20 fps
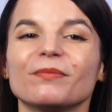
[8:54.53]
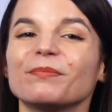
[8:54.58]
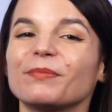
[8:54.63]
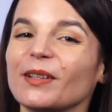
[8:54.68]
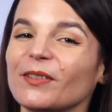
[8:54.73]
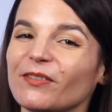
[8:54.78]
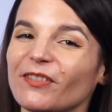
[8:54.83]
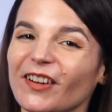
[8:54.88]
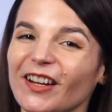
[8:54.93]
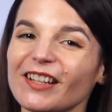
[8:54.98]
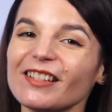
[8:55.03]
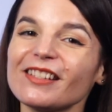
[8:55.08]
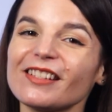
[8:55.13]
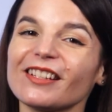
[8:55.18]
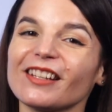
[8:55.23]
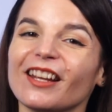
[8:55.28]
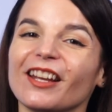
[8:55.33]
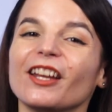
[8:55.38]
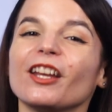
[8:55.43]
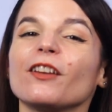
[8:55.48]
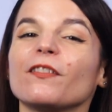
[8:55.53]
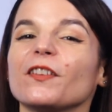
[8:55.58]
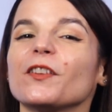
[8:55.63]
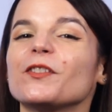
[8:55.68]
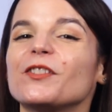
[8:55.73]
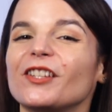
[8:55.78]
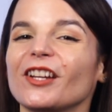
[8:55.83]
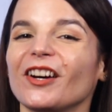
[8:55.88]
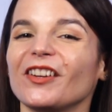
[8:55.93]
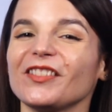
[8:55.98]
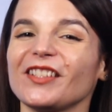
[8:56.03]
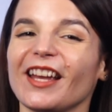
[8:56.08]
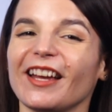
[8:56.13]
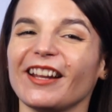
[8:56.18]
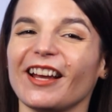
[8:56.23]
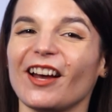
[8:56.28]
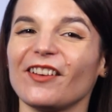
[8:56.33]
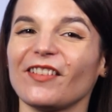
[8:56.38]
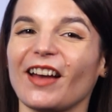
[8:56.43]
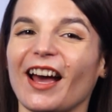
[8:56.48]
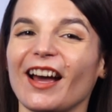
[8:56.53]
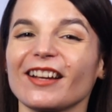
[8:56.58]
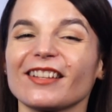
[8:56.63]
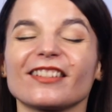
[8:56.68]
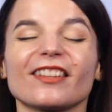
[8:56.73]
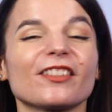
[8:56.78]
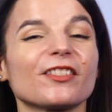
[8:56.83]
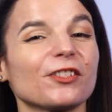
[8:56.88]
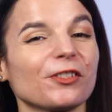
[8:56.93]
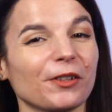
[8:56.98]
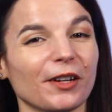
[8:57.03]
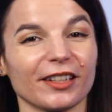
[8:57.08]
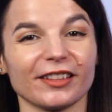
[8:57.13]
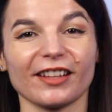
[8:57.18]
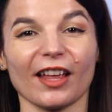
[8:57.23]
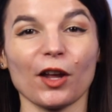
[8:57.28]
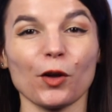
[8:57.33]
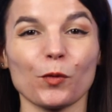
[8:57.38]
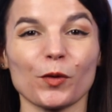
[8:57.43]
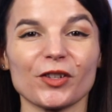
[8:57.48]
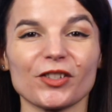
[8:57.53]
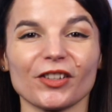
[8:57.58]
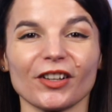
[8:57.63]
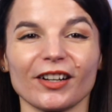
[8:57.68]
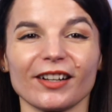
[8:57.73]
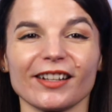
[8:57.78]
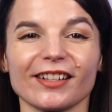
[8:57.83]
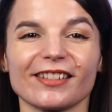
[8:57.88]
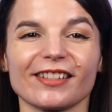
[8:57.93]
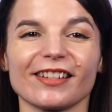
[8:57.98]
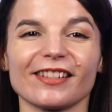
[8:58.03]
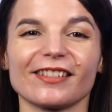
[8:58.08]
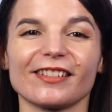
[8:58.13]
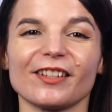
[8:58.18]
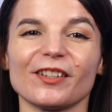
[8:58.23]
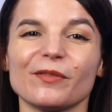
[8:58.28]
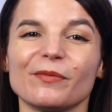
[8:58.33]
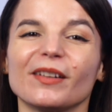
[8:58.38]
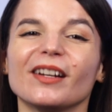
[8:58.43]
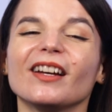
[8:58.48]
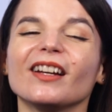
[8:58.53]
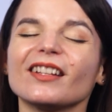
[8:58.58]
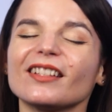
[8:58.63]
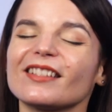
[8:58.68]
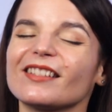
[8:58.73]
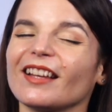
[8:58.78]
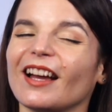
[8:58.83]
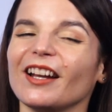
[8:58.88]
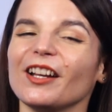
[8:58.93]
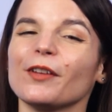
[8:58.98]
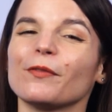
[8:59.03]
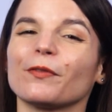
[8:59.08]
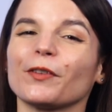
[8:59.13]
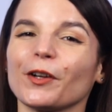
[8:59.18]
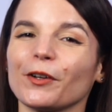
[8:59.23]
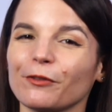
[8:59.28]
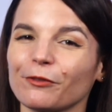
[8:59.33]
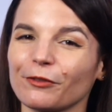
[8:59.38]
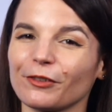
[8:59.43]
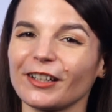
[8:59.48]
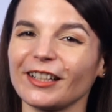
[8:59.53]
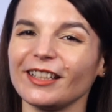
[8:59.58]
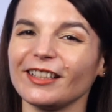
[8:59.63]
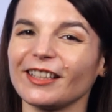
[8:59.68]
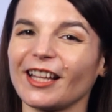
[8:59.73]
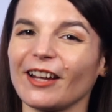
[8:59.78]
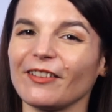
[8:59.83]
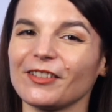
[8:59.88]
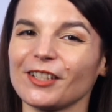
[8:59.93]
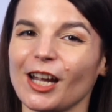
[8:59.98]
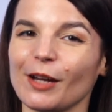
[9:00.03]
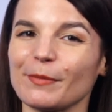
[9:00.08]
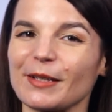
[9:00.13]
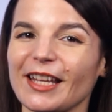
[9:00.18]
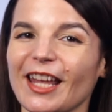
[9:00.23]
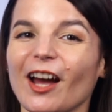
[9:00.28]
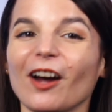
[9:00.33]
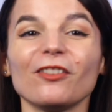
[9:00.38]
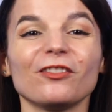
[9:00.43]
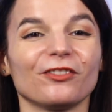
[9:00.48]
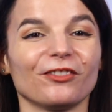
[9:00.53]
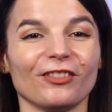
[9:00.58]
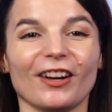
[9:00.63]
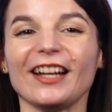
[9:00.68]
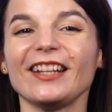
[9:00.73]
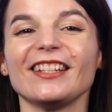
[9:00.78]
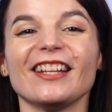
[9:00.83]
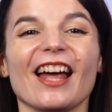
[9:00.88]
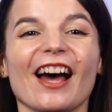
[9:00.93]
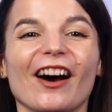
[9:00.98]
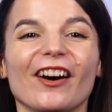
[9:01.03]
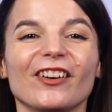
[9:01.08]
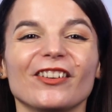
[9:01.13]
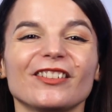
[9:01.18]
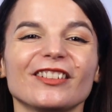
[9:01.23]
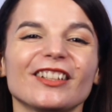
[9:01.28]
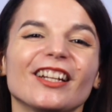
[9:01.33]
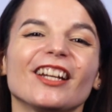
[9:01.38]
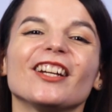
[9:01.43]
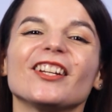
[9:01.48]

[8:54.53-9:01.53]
But first, if you don't yet have access to our language learning system, sign up for a free lifetime account right now.